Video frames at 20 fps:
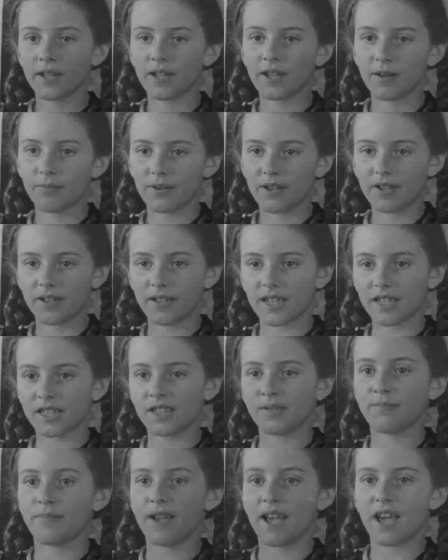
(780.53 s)
But it
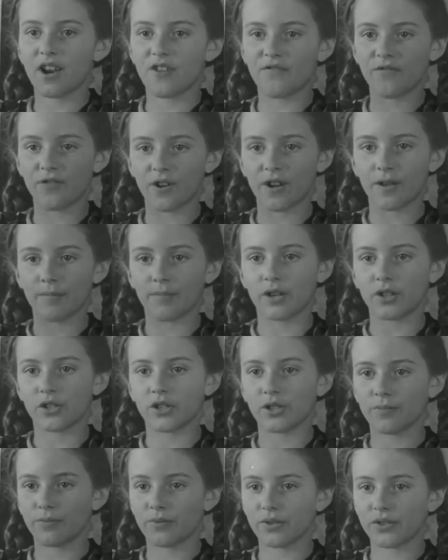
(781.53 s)
doesn't matter very much
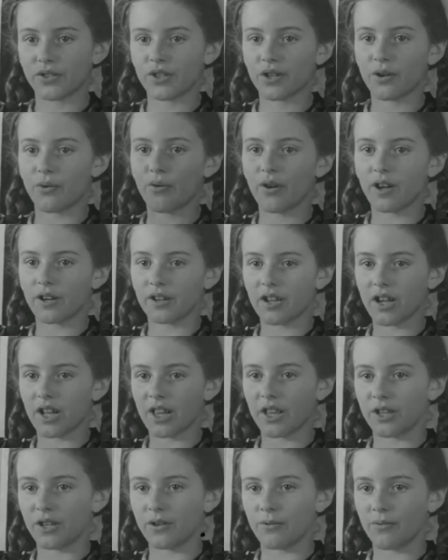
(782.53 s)
in Brazil what color
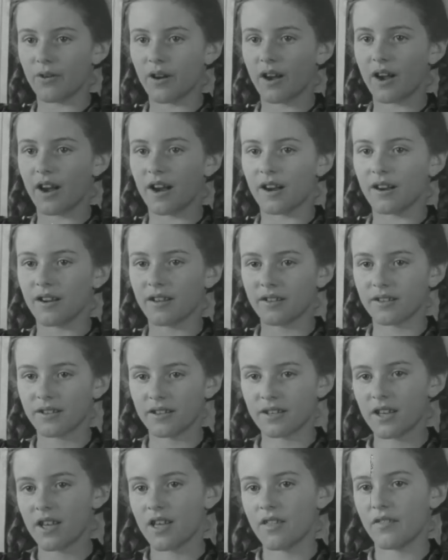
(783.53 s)
you are.
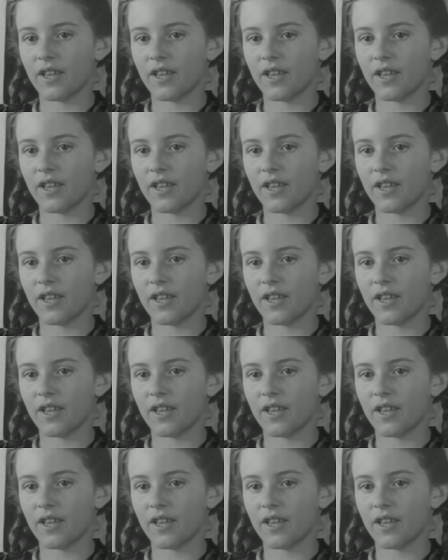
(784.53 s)
They